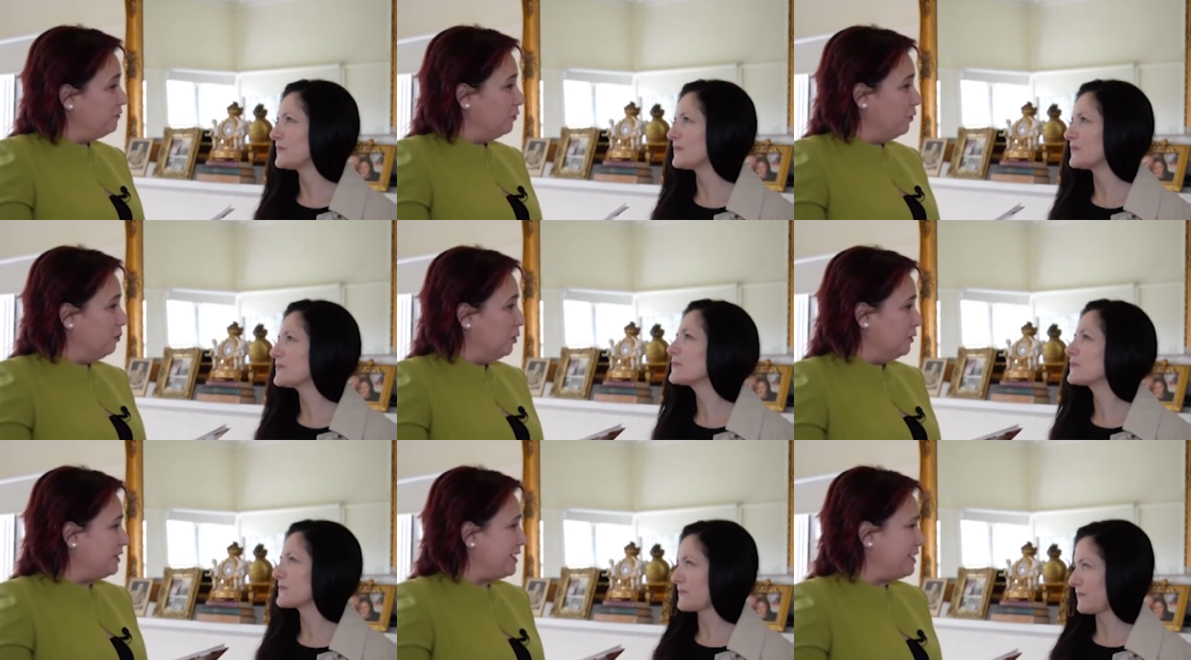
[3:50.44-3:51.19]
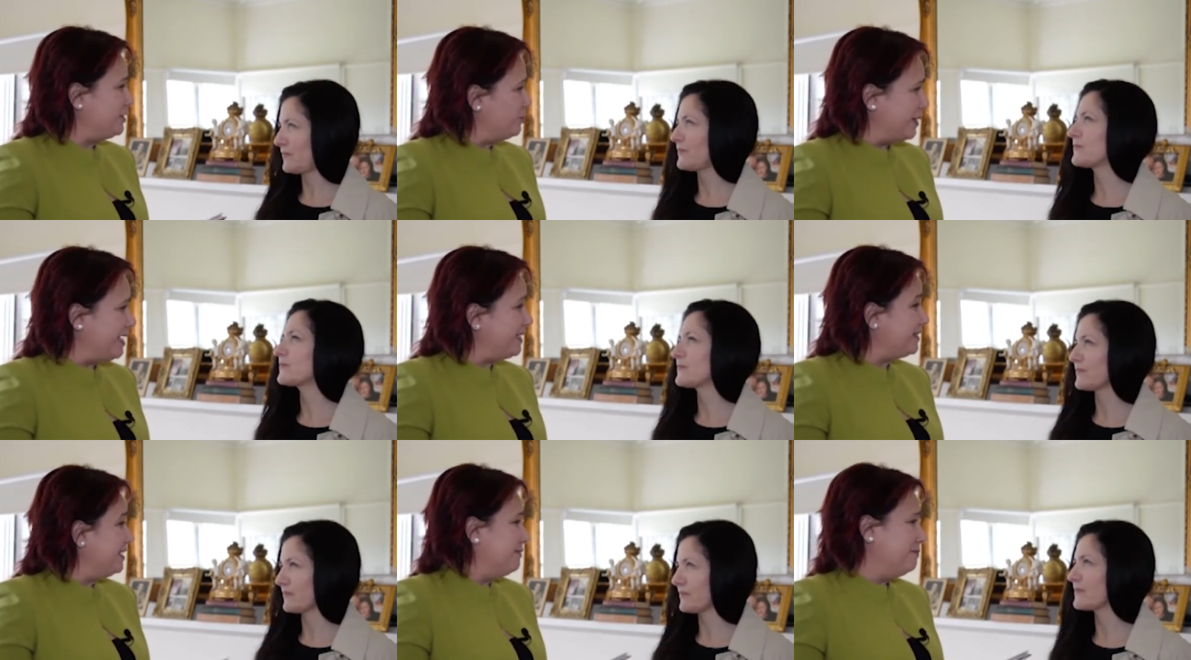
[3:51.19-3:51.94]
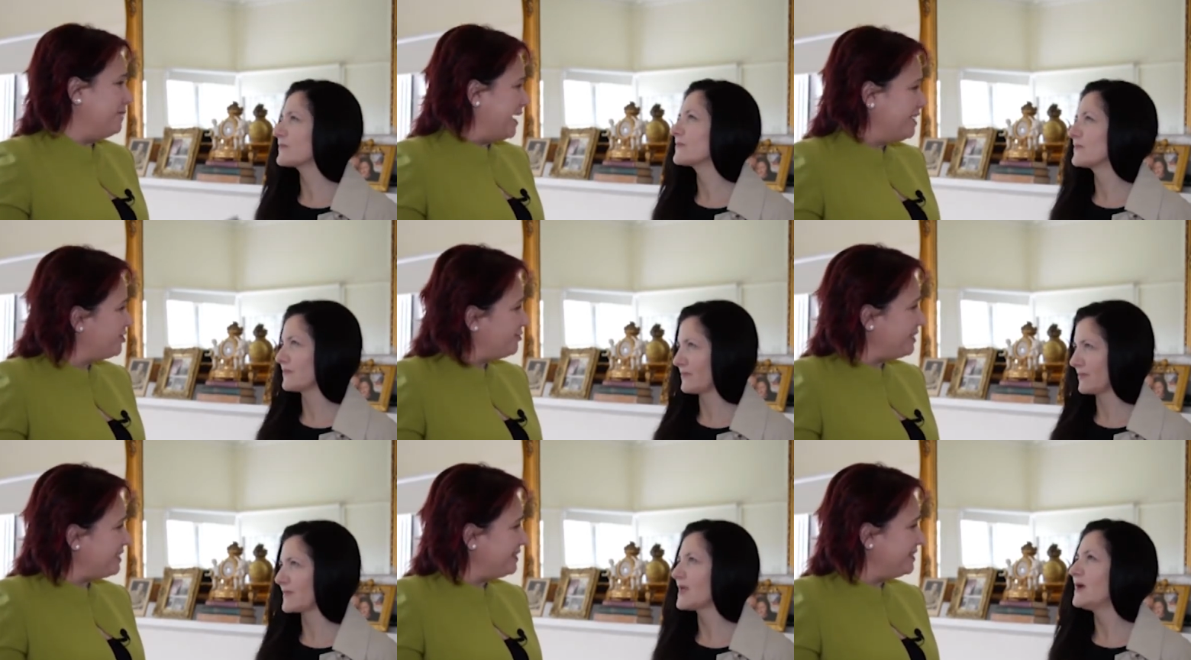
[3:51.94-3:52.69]
Speaker 1: for Maltese sweets and
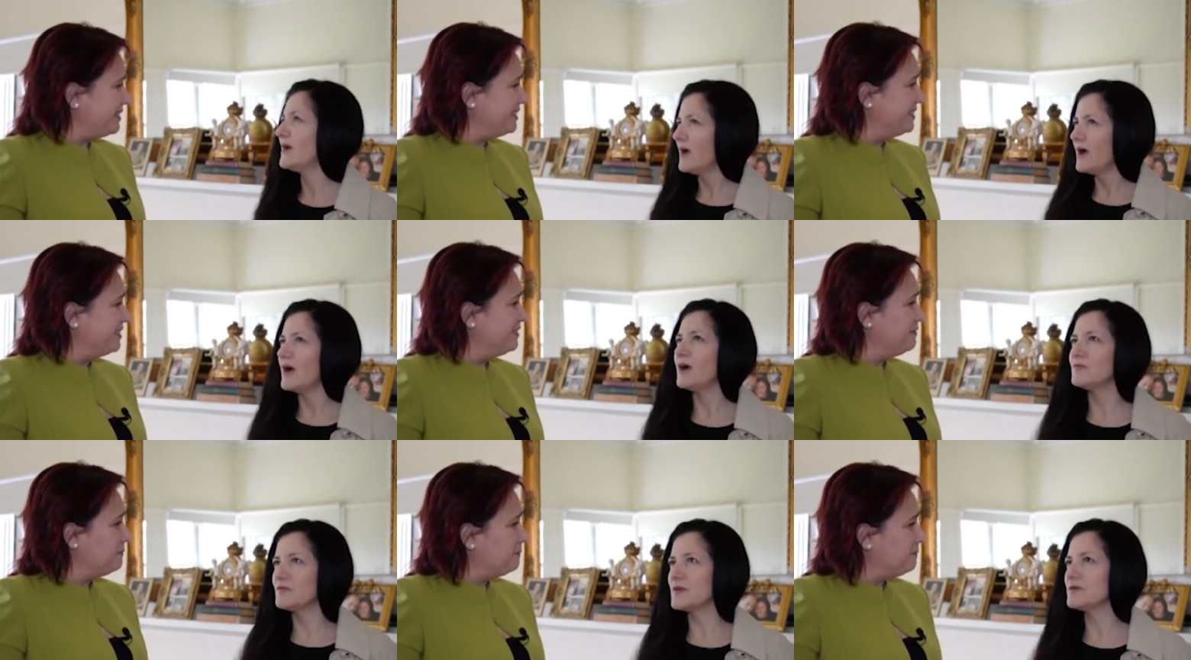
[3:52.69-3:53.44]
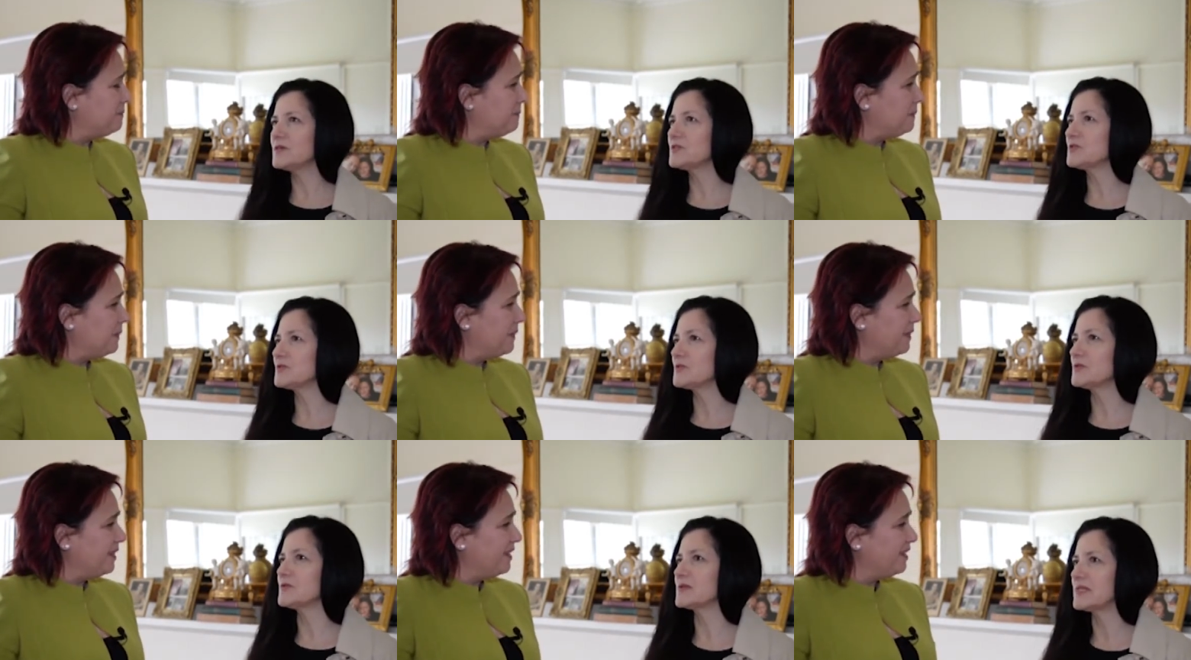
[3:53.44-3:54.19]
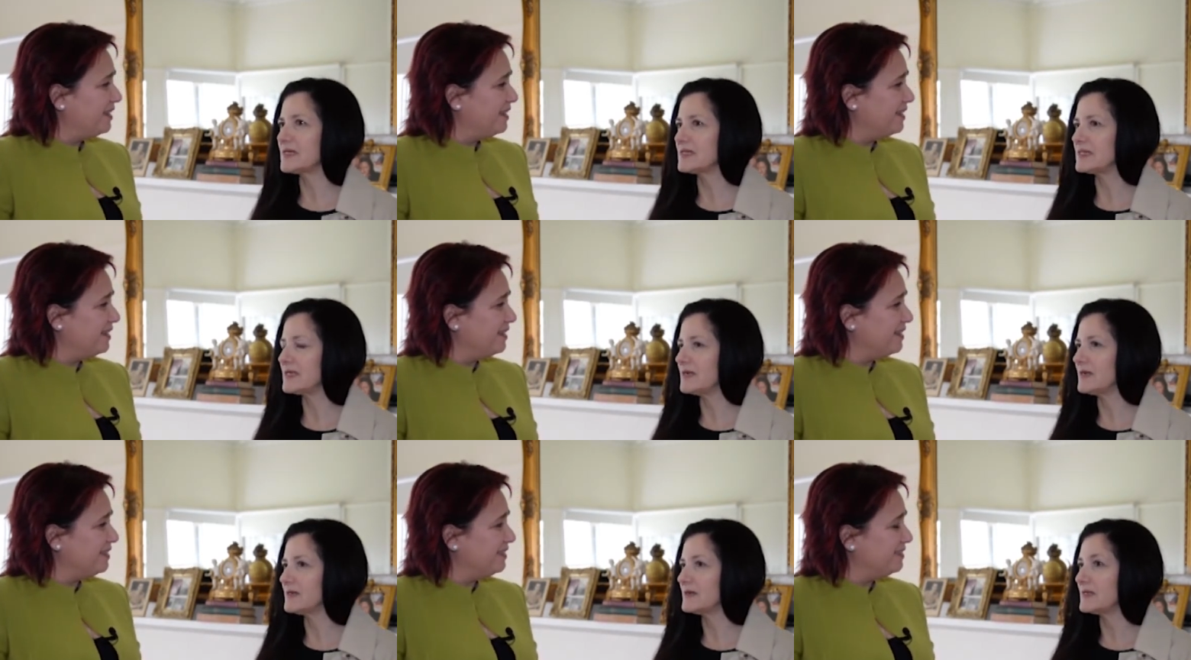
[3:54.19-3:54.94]
pastries? I'm very sure that
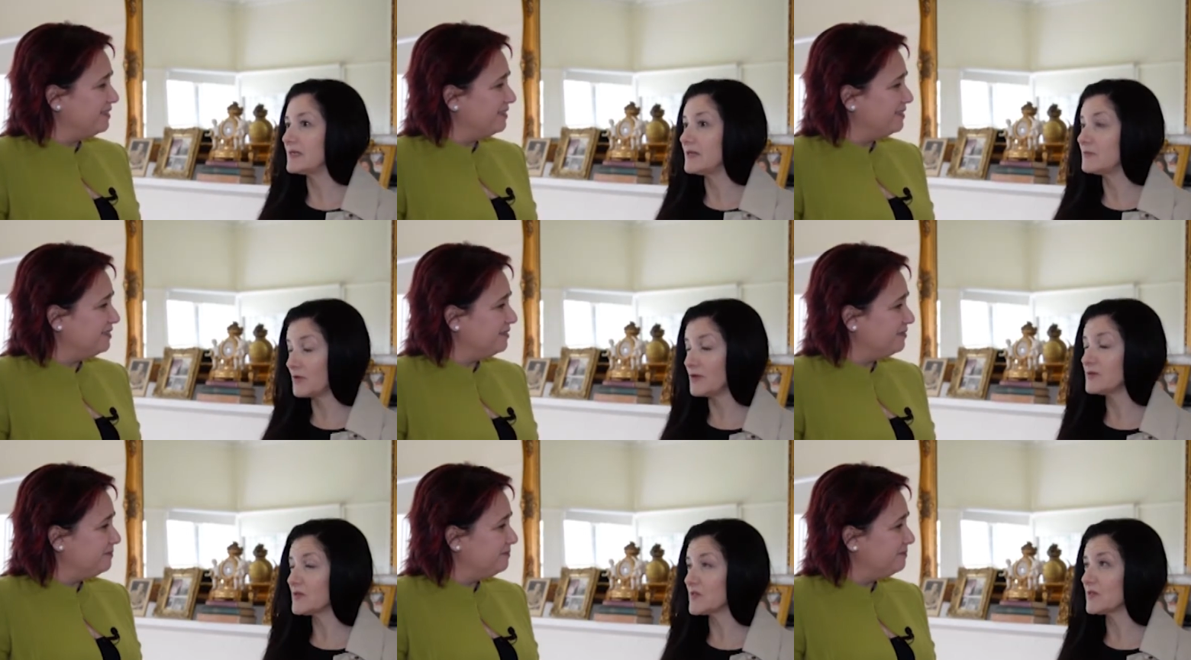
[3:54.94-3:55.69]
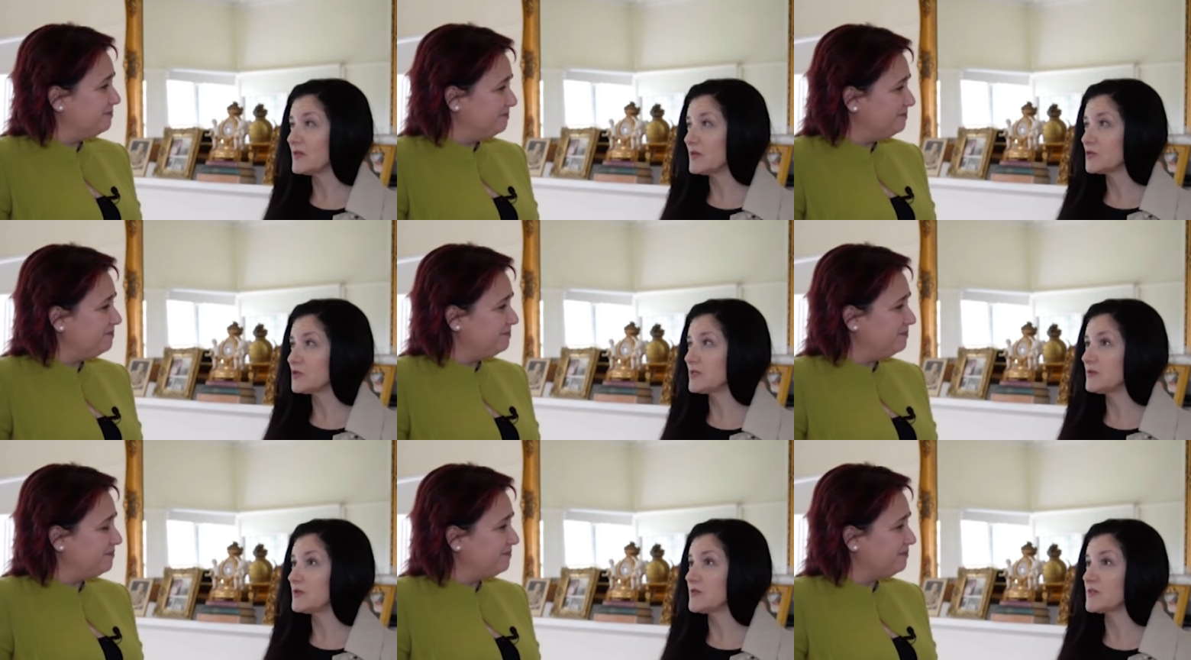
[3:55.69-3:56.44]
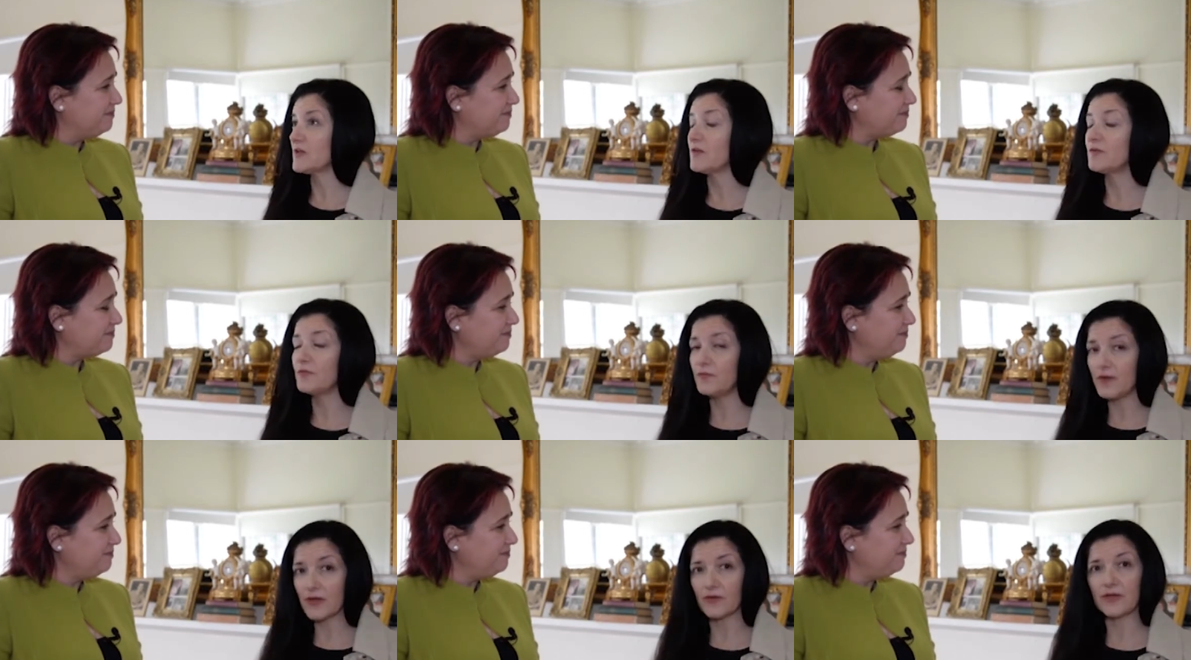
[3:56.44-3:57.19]
uh, it was. Mm-hmm. She was a
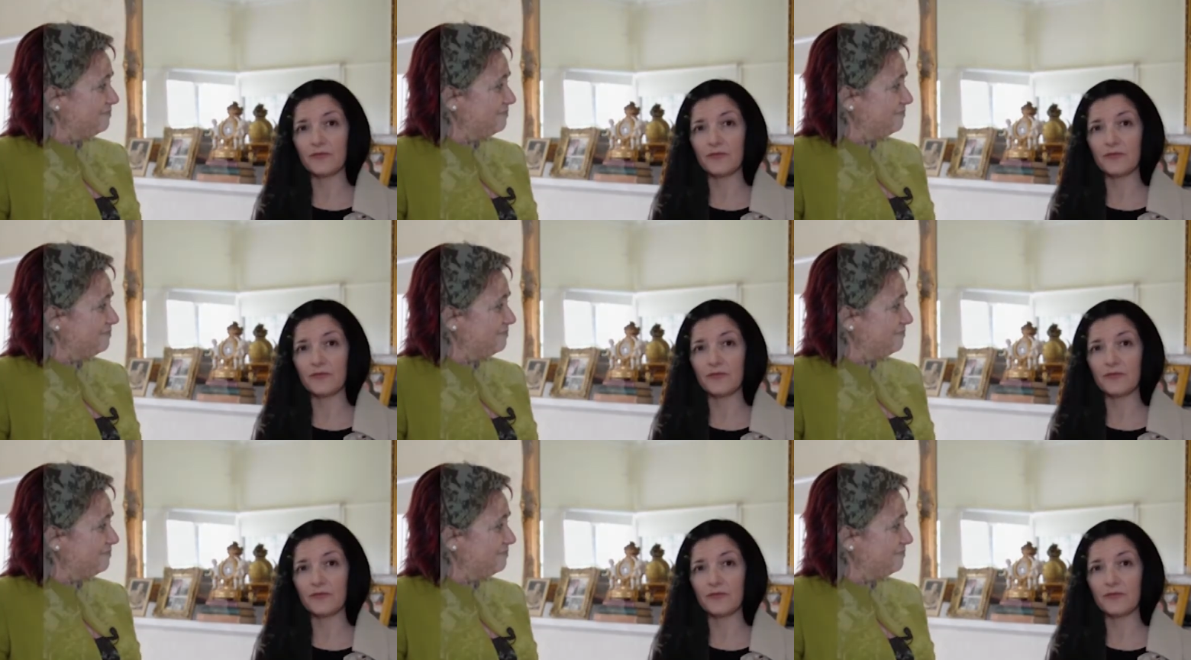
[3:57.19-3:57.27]
very,